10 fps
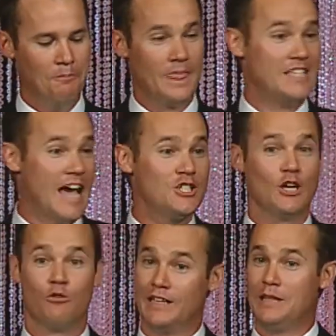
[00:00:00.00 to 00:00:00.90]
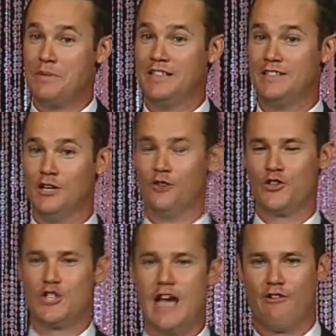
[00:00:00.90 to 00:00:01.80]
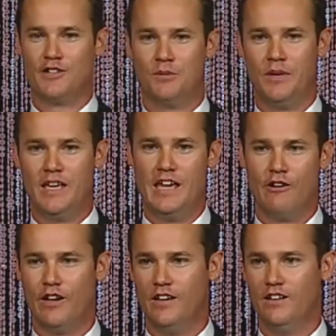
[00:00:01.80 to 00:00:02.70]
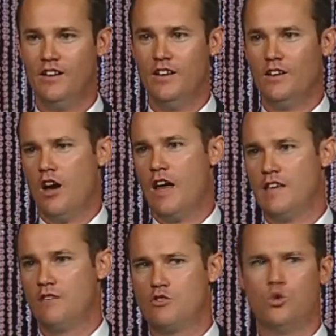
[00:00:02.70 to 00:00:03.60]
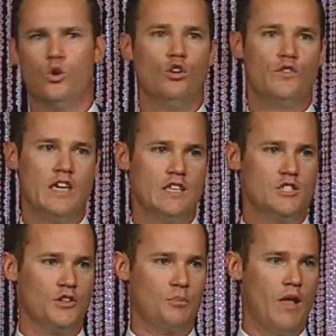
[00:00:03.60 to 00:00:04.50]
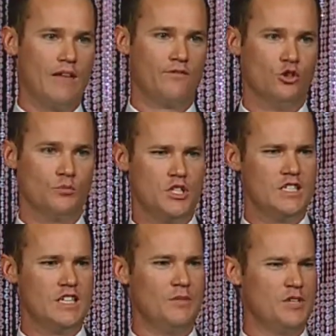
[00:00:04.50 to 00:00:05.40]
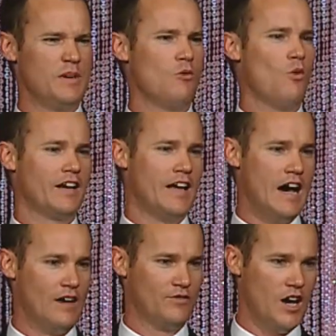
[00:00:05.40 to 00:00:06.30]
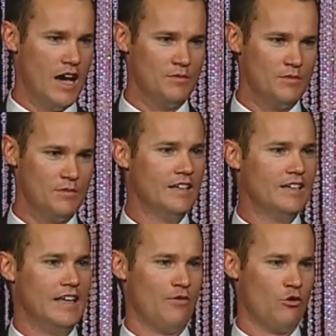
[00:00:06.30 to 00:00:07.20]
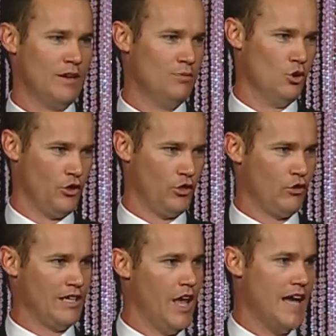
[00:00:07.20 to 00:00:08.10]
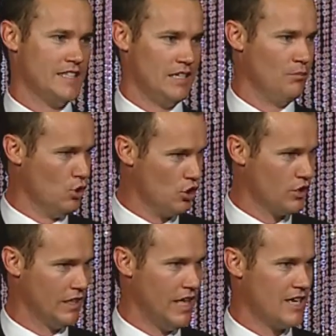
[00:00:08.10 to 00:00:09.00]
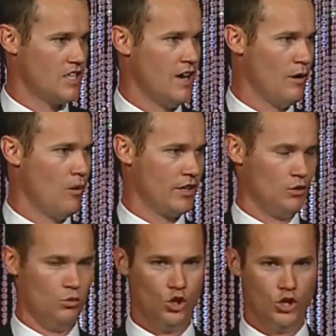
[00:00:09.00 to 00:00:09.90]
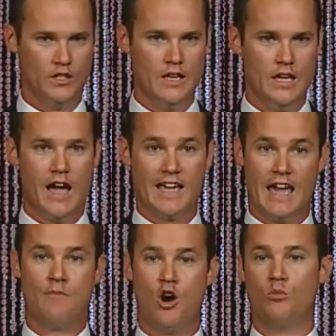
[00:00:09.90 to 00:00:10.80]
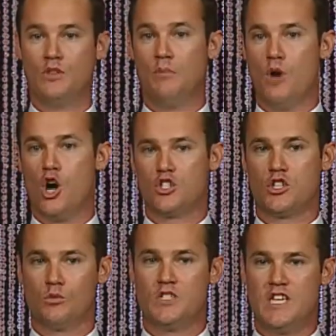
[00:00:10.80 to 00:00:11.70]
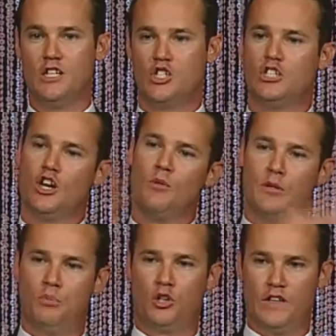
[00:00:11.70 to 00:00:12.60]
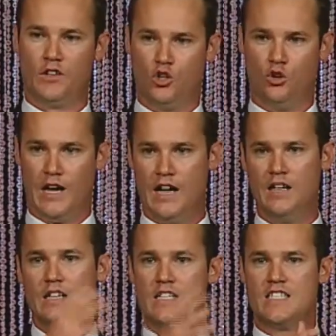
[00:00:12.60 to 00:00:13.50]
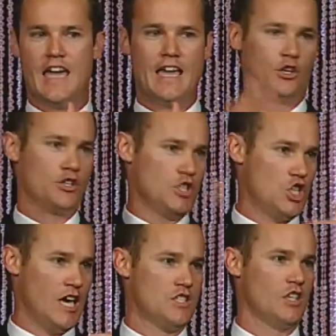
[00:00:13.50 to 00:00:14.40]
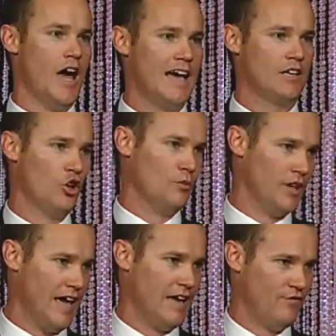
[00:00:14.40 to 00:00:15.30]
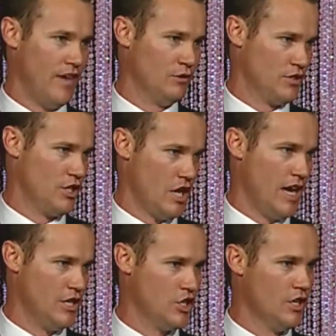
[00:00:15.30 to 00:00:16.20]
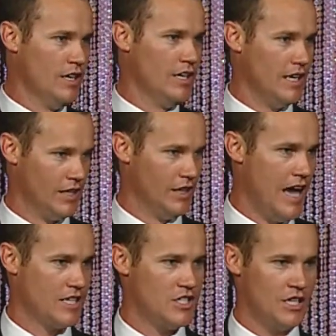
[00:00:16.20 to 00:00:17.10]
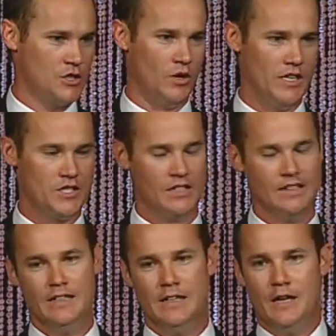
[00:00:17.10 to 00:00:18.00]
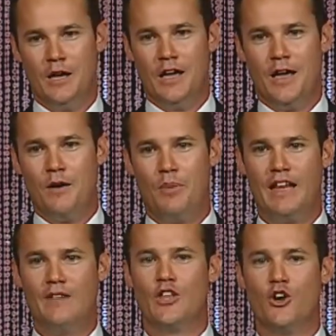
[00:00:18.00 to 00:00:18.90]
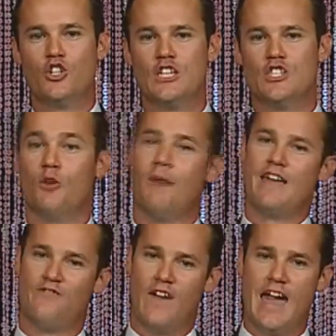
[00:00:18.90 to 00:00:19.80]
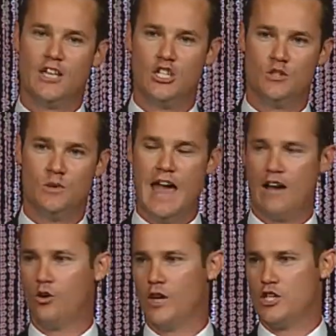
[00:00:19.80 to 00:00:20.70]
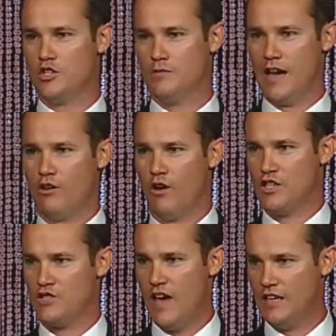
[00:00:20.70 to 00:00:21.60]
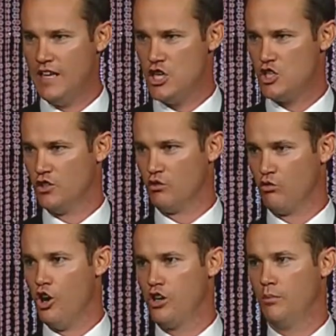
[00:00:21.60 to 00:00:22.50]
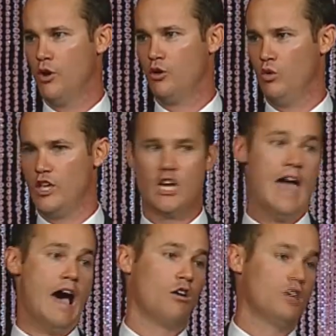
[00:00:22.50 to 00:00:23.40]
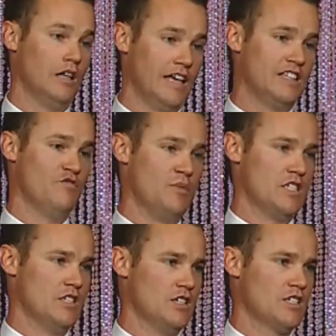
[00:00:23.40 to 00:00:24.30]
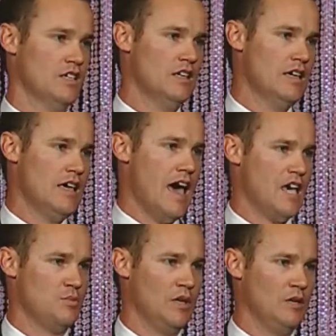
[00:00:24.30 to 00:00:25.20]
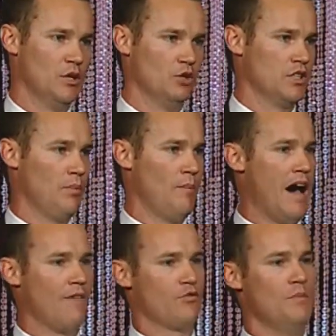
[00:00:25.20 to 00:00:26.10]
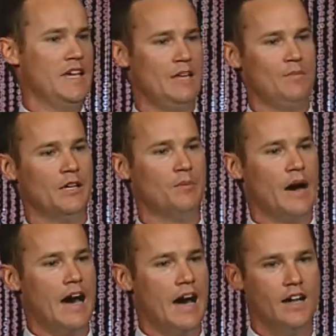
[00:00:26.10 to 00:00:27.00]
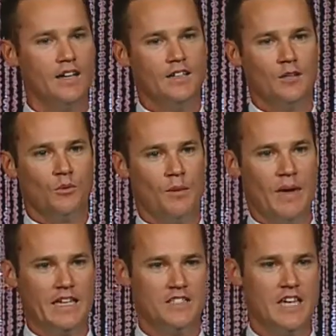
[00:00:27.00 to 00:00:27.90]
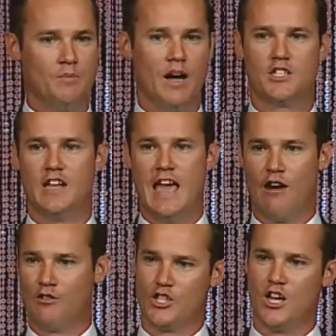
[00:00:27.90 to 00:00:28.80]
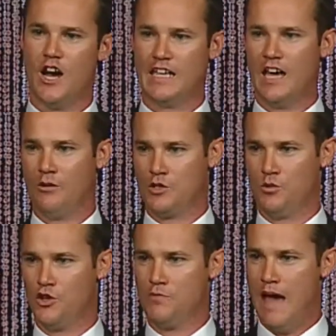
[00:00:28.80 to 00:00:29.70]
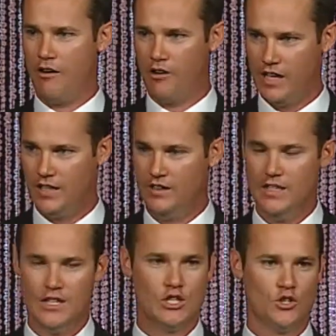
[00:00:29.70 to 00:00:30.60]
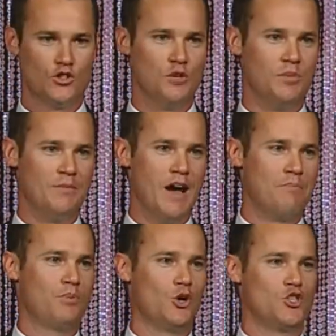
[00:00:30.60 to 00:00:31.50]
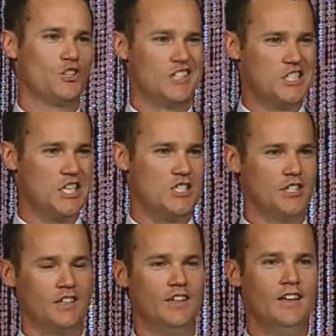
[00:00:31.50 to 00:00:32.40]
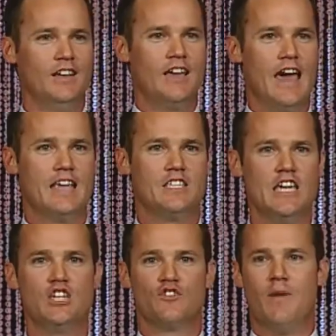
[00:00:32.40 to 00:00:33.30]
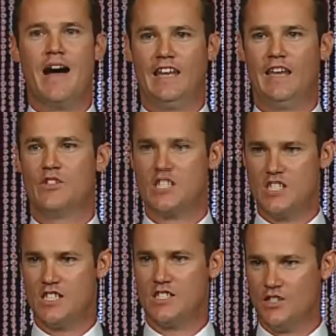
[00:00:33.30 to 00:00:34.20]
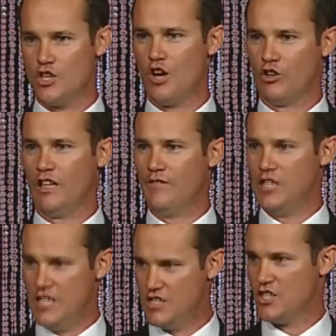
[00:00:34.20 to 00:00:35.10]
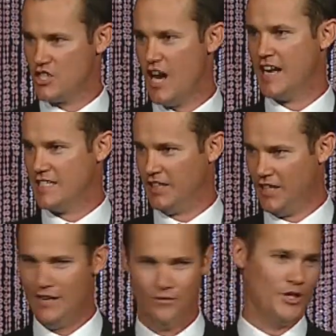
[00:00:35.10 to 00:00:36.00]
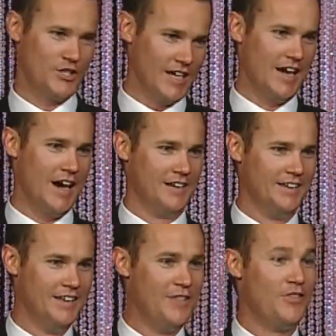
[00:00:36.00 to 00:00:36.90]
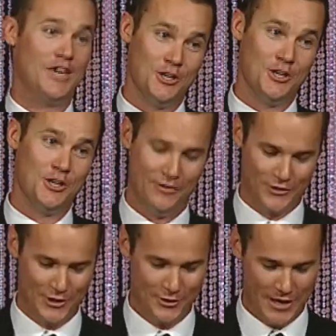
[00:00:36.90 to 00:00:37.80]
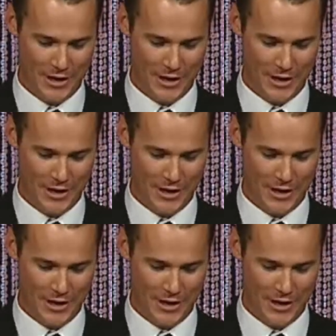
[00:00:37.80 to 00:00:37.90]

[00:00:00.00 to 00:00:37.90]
It's actually a really big deal for Sharon to be here. In, I think, 12 years on the platform, she's seen me speak 1.5 times, never read more than 3 lines in a book, and the last time I won an award, I came home with the box that it was in, and she told me to put it in the corner, stand on it, and change the light globe that I had failed to change in the last 6 weeks. But even though she's not my fan, she's without question my greatest foundation and the rock upon which our collective business has been built. Apart from meeting me in a bar when I'm making $10 an hour and deciding I was worth marrying, she's also been my personal assistant as each of my 11 assistants over 11 years decided to leave, which I can't thank you enough for doing,